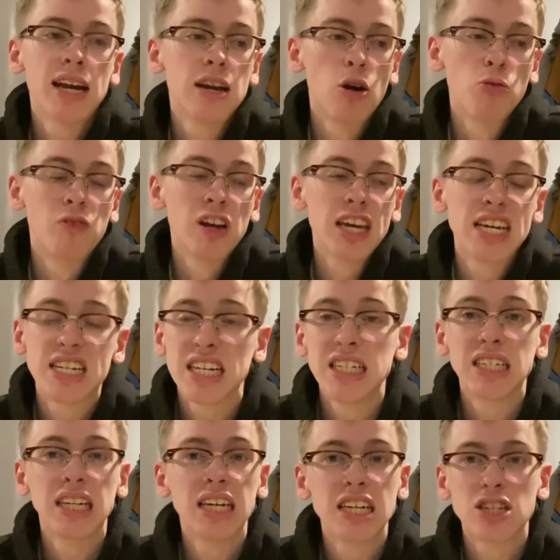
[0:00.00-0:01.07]
Hopefully his
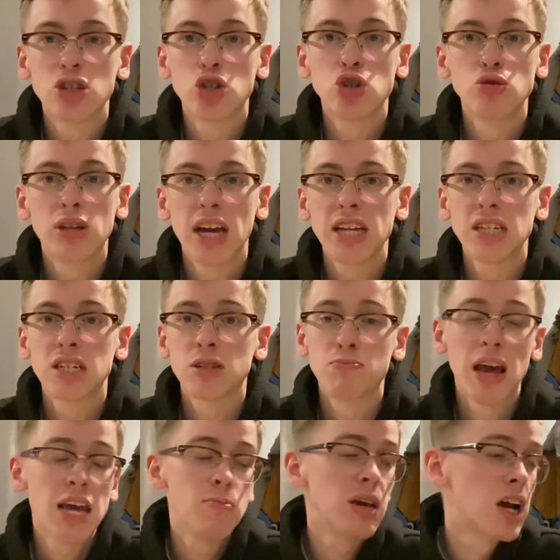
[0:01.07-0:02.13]
injury isn't too dangerous.
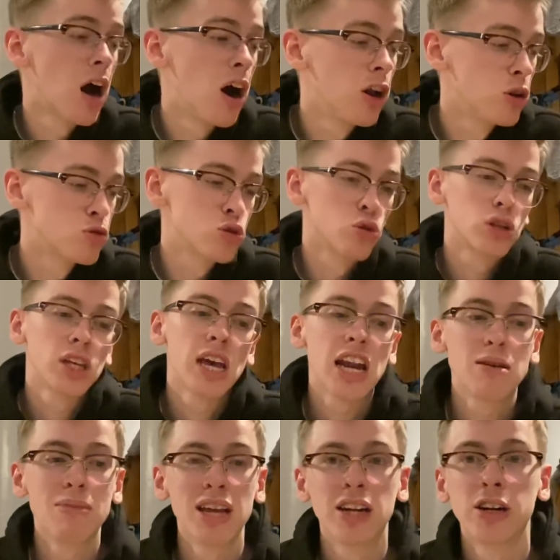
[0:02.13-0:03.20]
Maybe Carlo's looked at Yerry
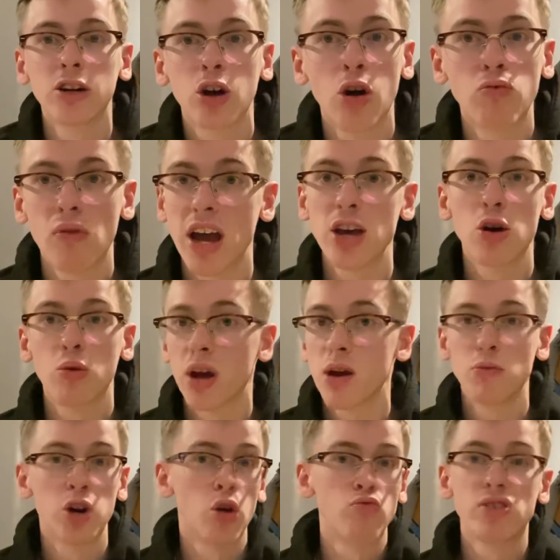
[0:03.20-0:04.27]
Mina and gone, right, okay, we're
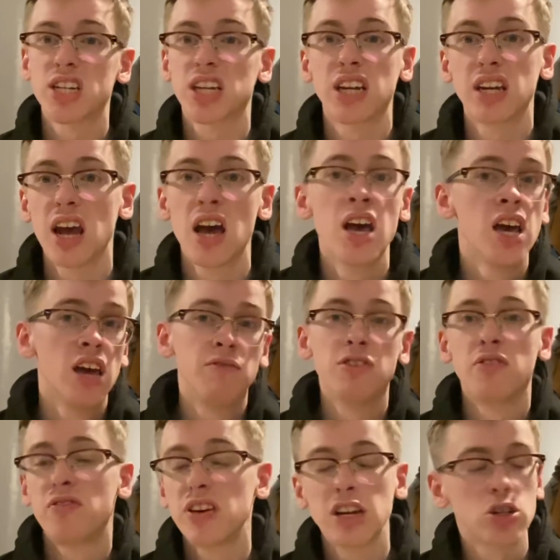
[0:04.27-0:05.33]
not risking you. If you
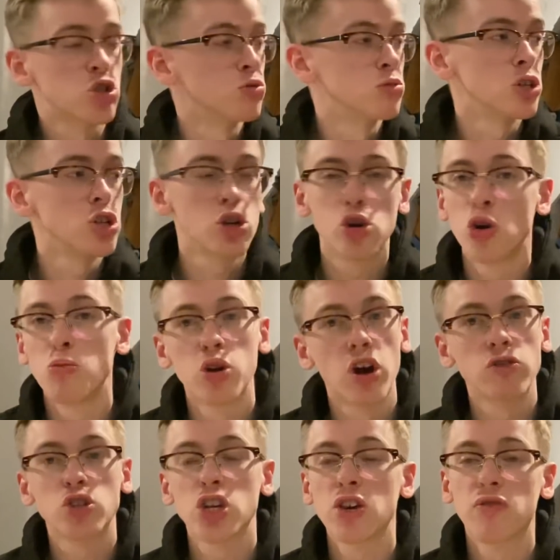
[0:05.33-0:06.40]
feel something, you're coming off,
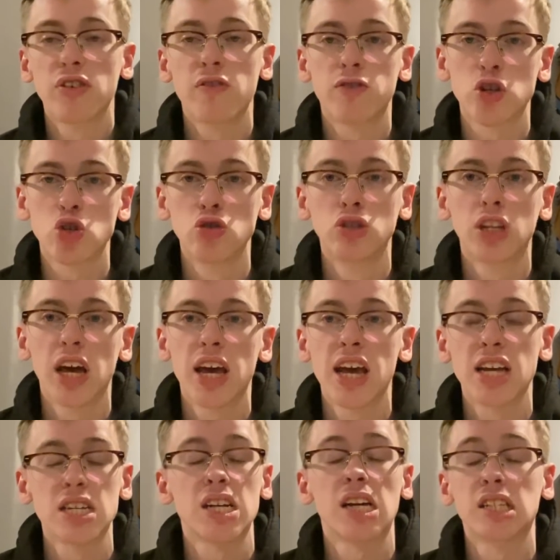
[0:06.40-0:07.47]
so you're fit for
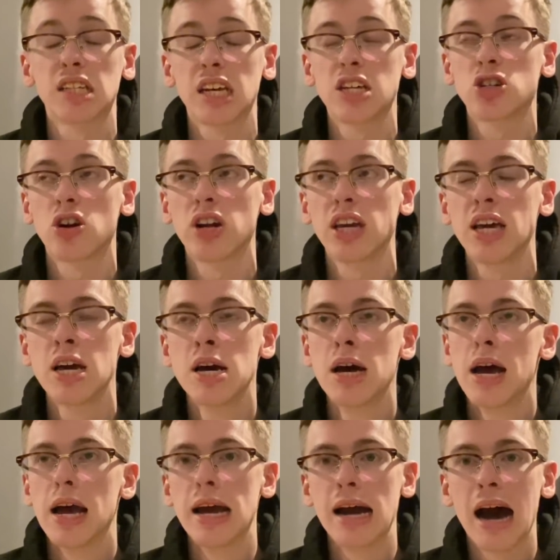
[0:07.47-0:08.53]
Saturday.
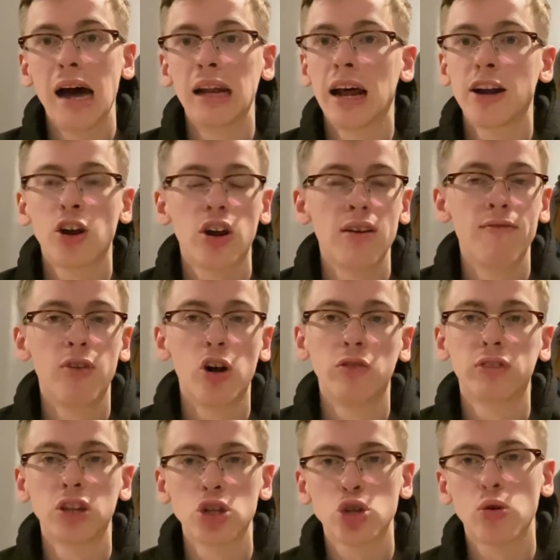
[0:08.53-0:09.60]
Alan not involved
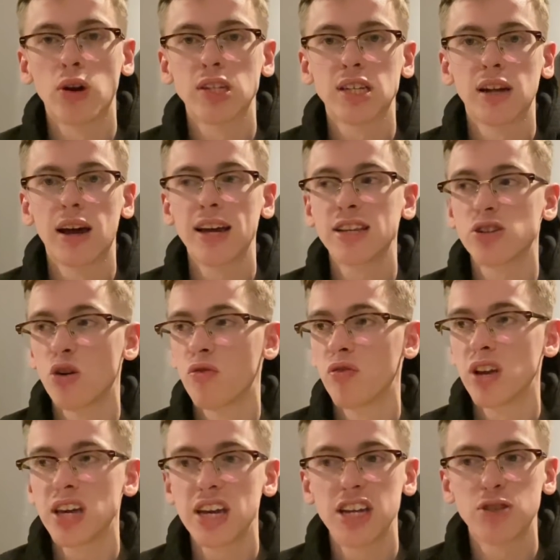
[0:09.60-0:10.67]
in the squad tonight. Hopefully
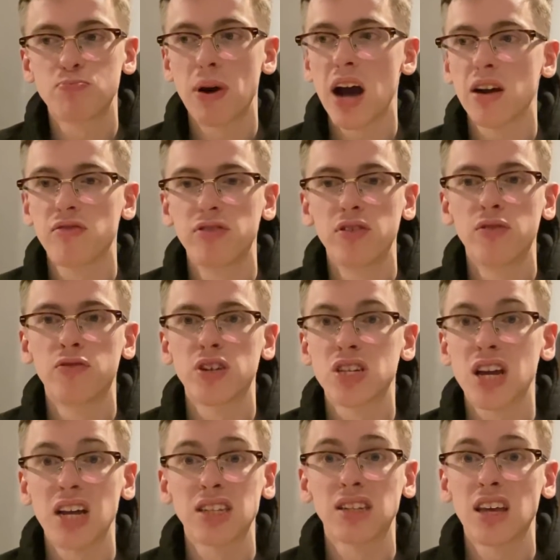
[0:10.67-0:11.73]
he's back for
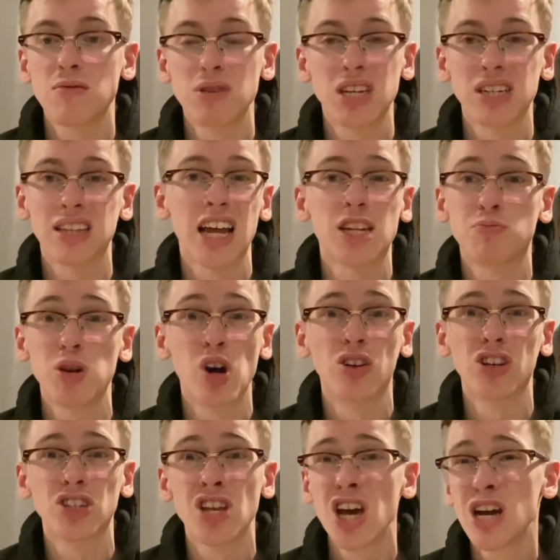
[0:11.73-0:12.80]
Saturday, because let's be
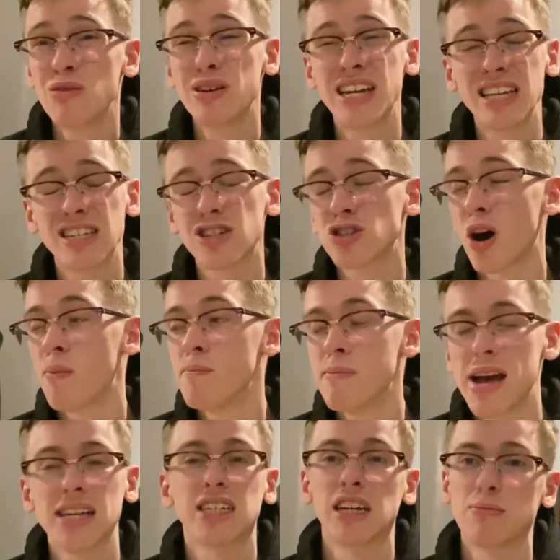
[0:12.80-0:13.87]
honest, we need to stop
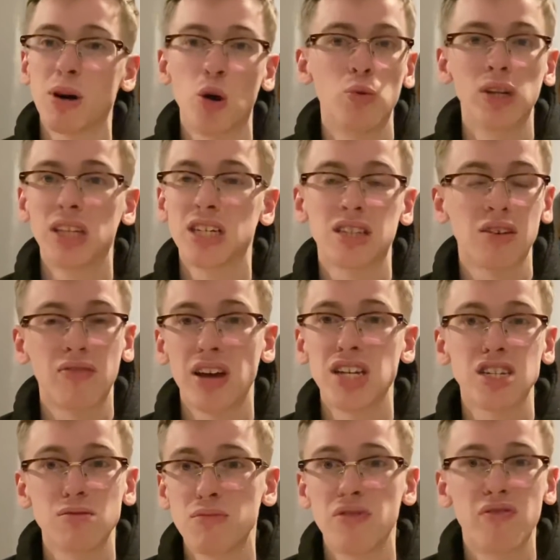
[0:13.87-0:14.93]
messing about with this
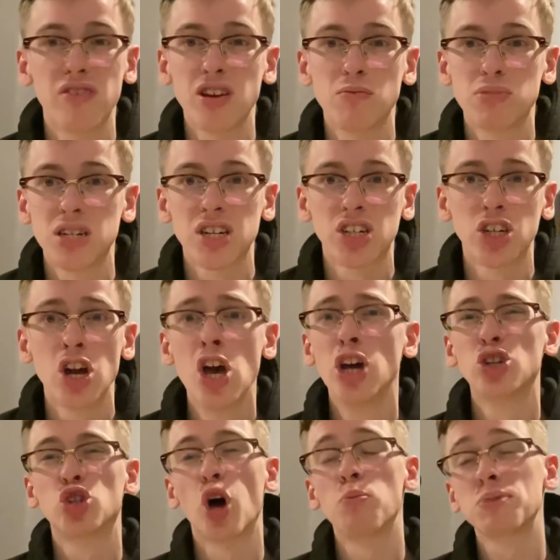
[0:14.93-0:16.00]
defensive midfield position.
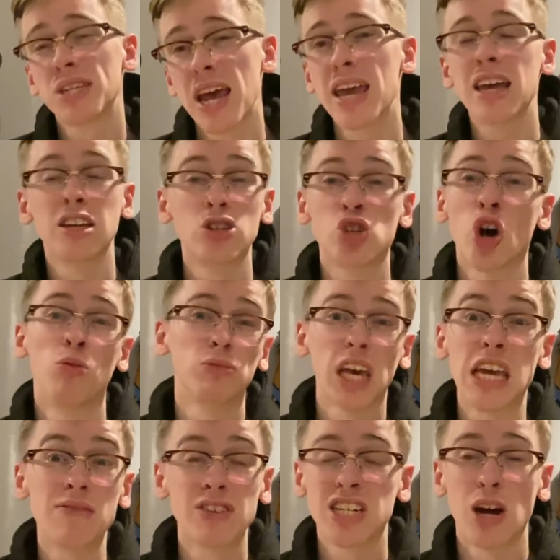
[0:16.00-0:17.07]
Stop taking Tom
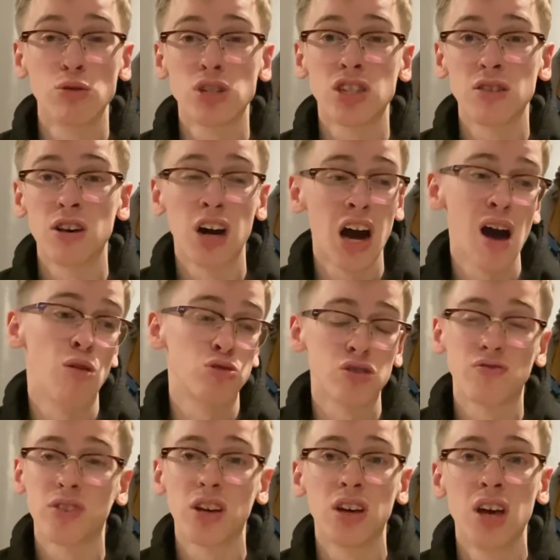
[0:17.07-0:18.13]
Davies out of
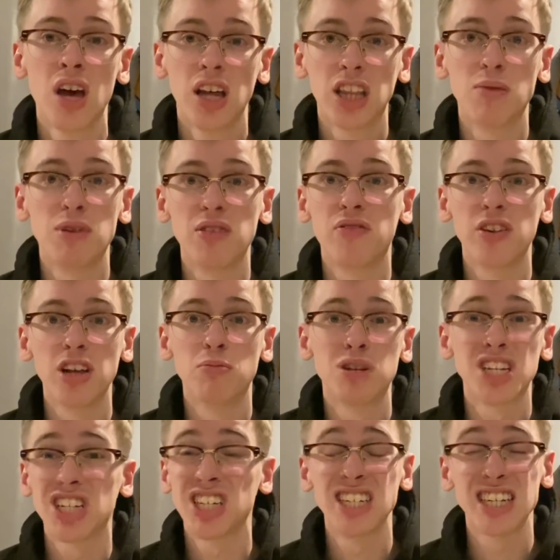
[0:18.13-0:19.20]
the midfield
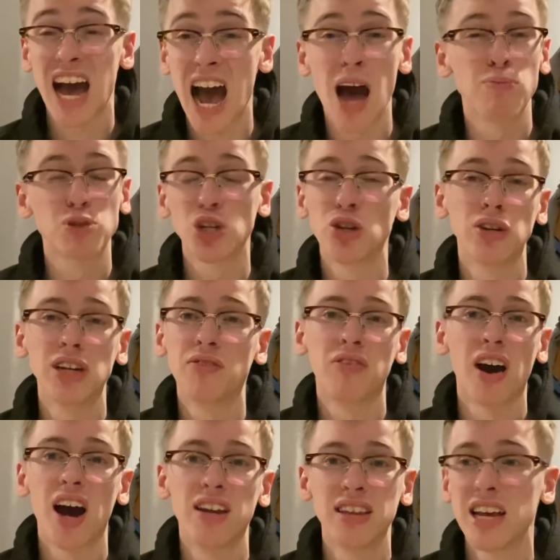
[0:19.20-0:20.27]
position. He's absolutely
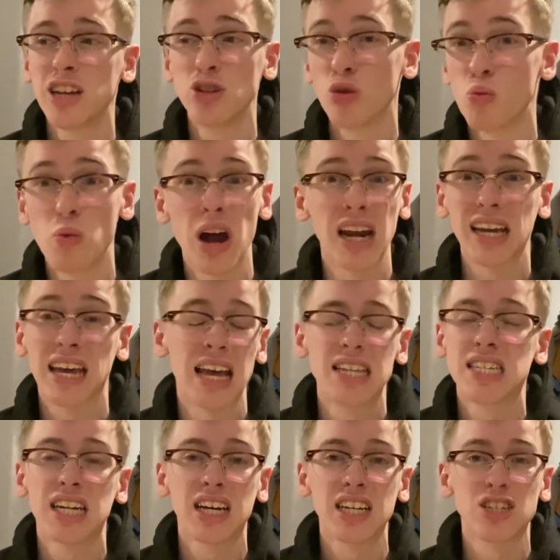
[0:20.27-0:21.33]
fine there. He done well again
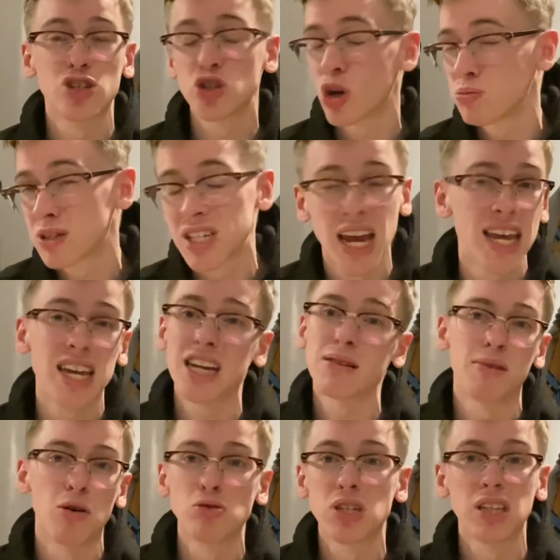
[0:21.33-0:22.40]
tonight. Stop taking him
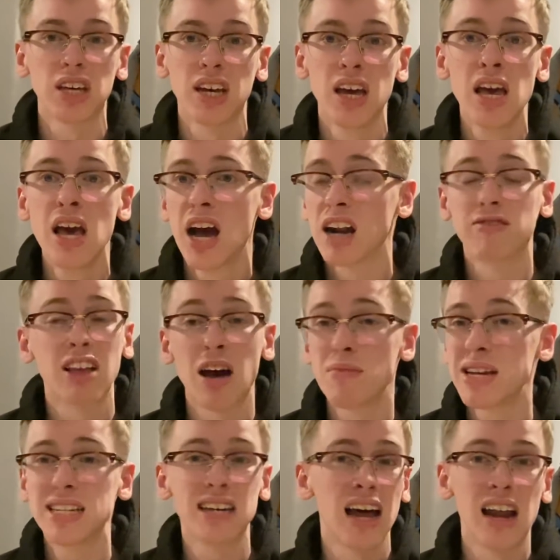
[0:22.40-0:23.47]
out of there. And if that
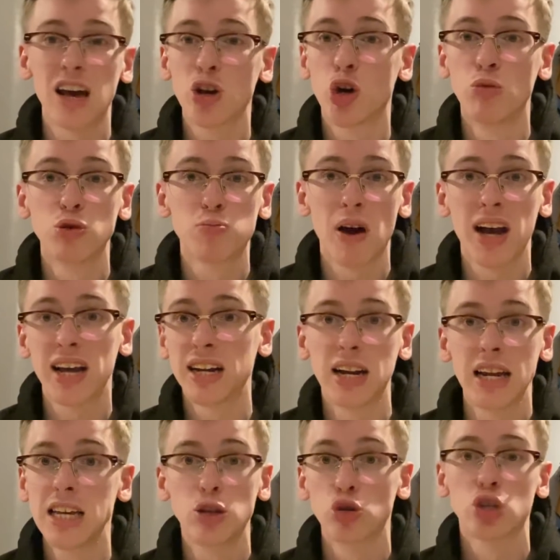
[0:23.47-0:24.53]
means Alan comes back in and
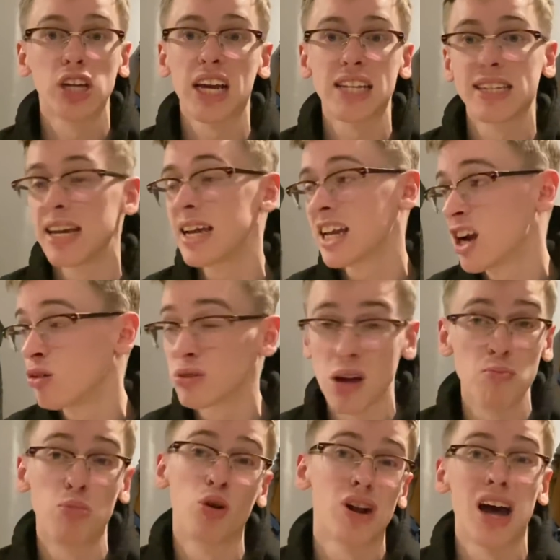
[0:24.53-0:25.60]
he doesn't get taken out, then
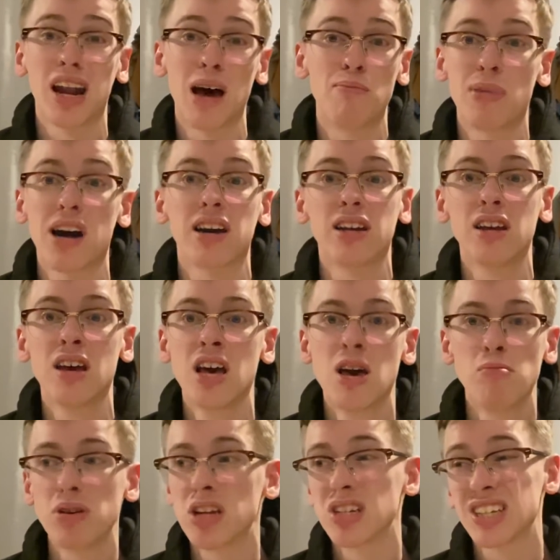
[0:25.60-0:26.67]
put Alan back in,
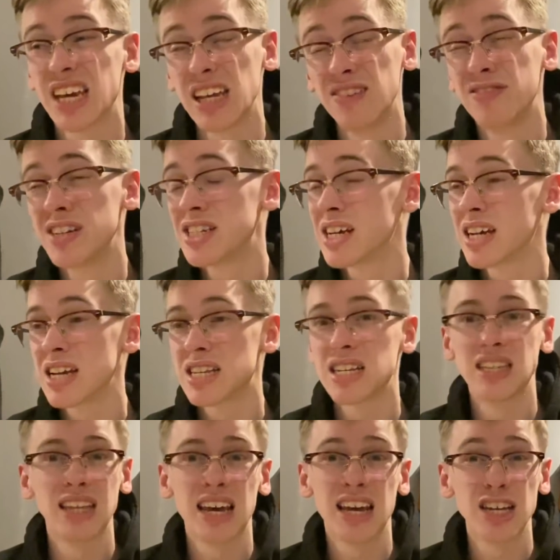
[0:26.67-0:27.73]
because Gylfi Sigurdsson
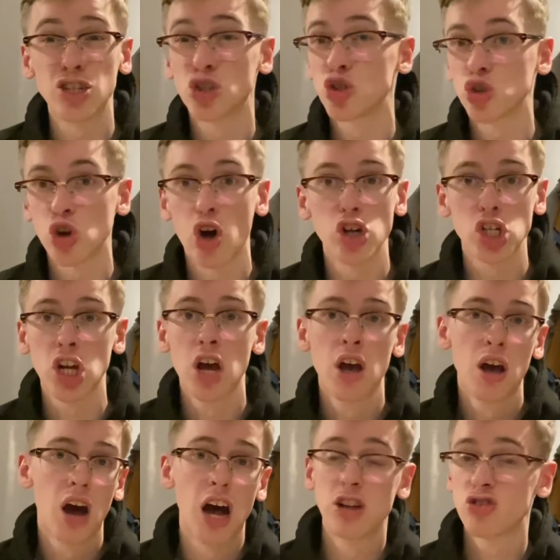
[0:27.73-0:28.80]
there is dross.
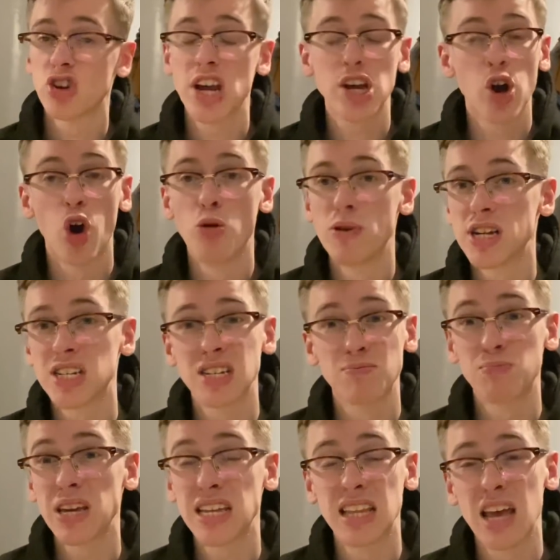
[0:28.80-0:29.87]
Andre Gomez has
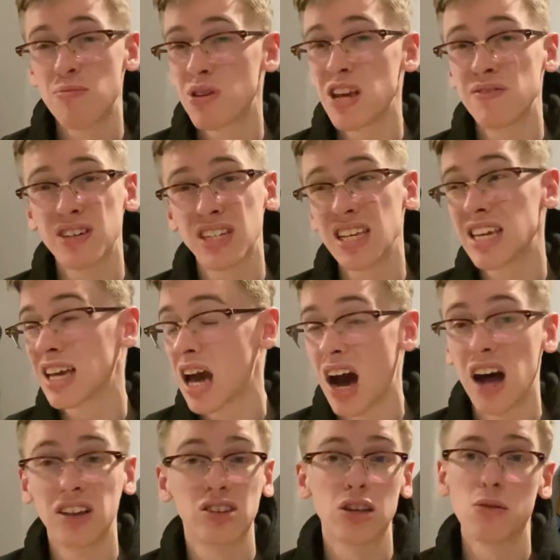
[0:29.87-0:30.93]
been there previously,
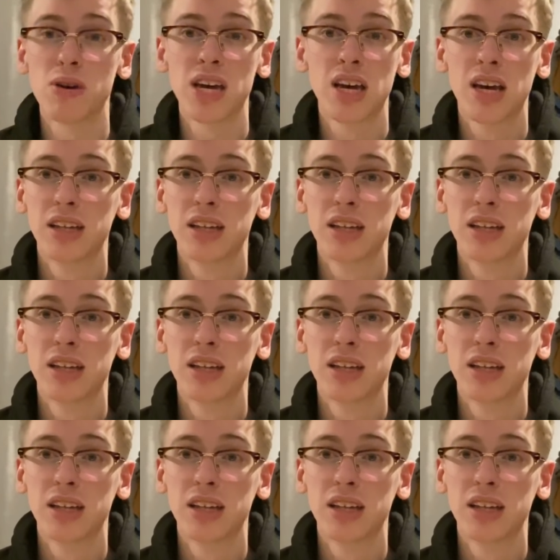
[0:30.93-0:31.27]
can't do it.